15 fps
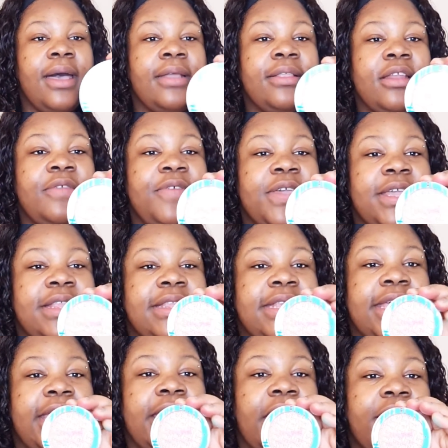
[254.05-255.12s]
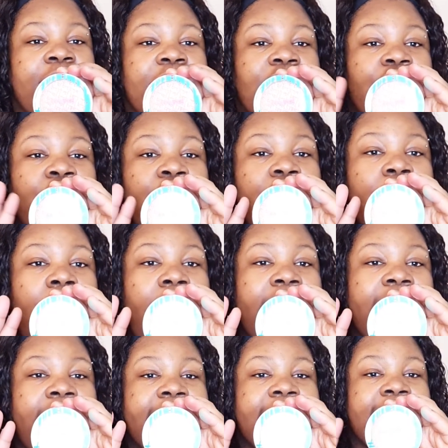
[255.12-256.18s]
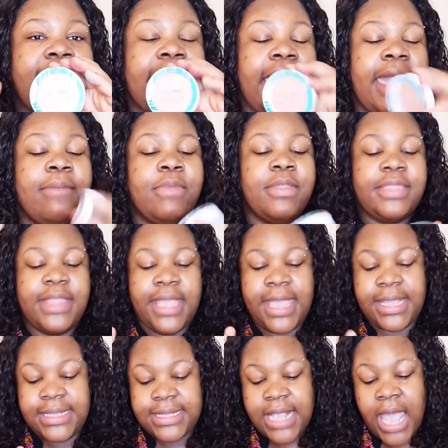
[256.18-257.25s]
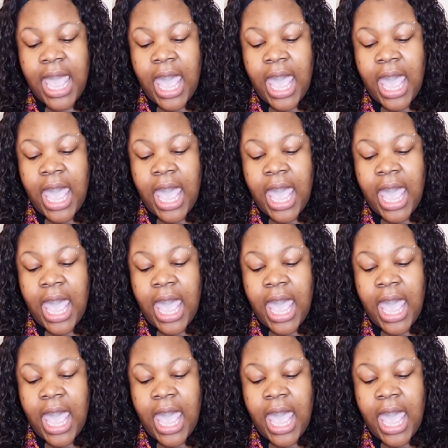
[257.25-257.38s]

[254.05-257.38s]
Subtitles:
I don't know if you can see it. Now there was two highlighters that came with this.